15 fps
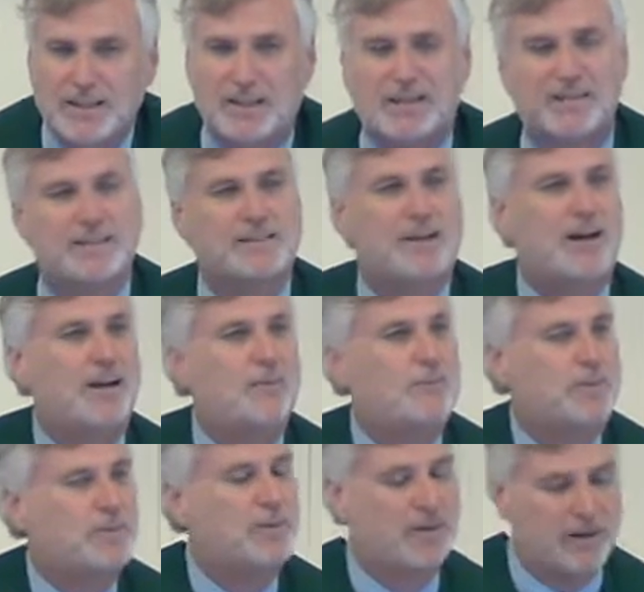that as I
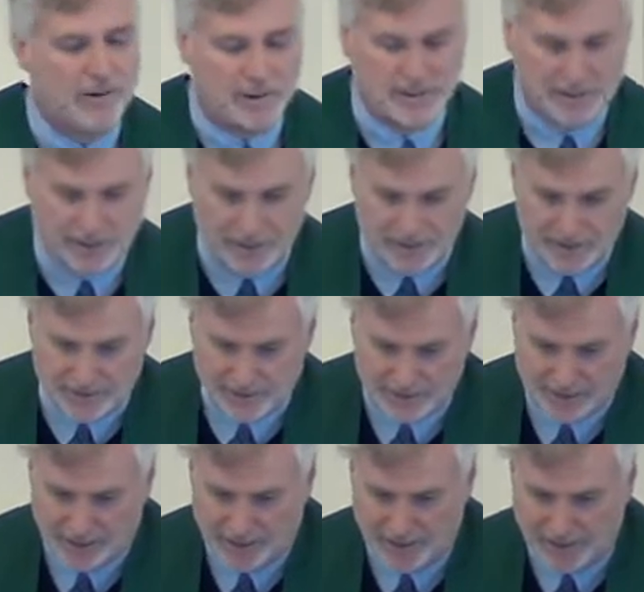prepare to
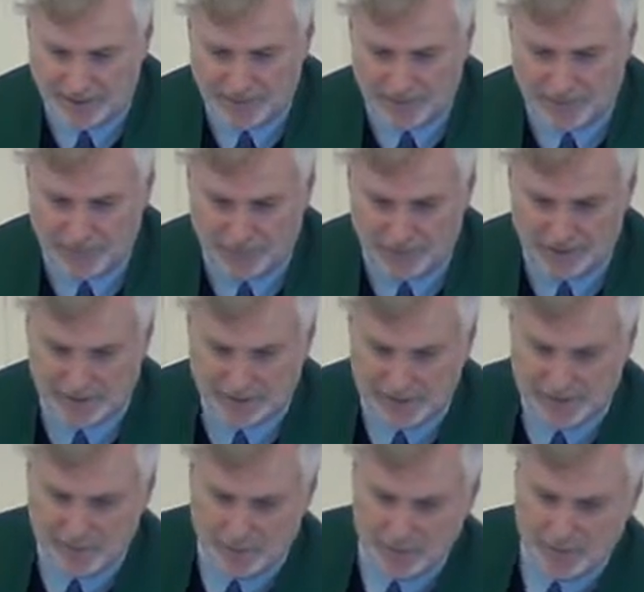teach at
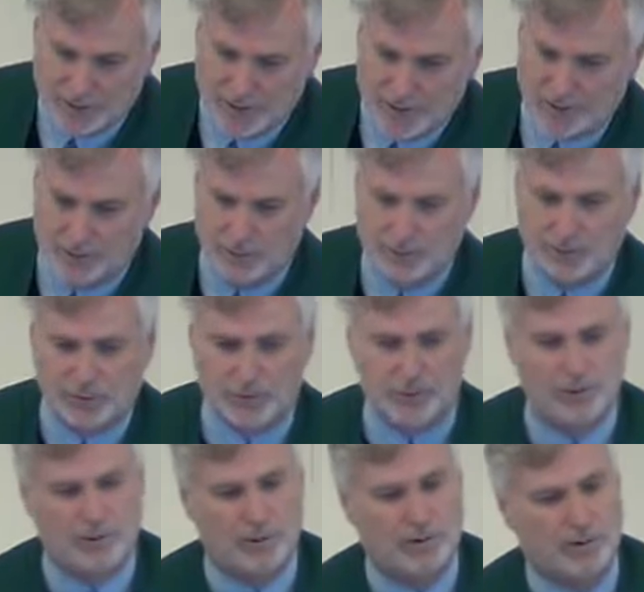FSU and go
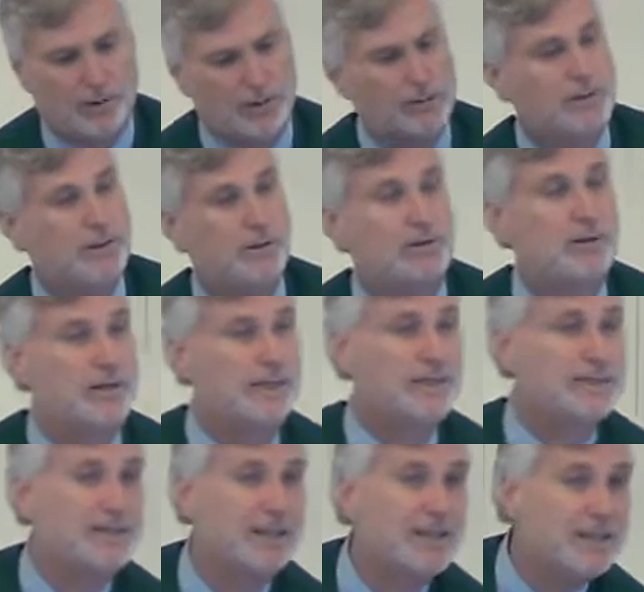through all of the
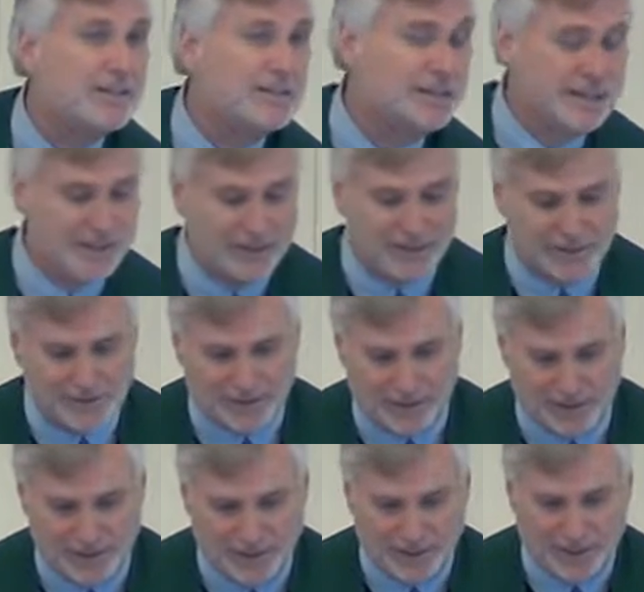orientations
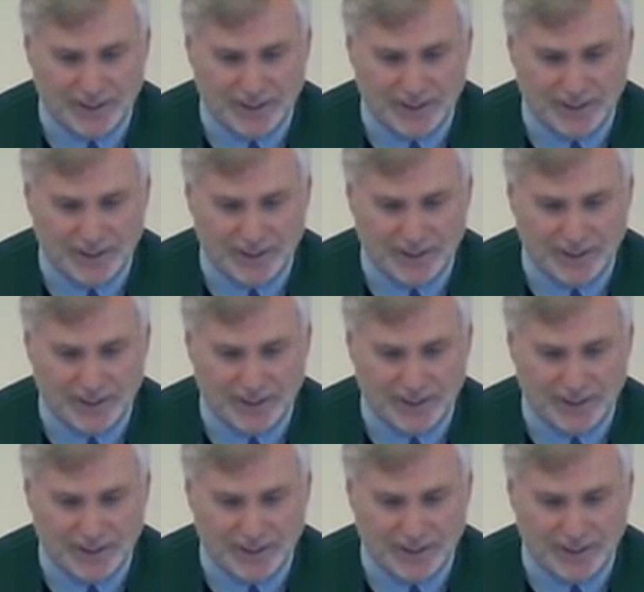and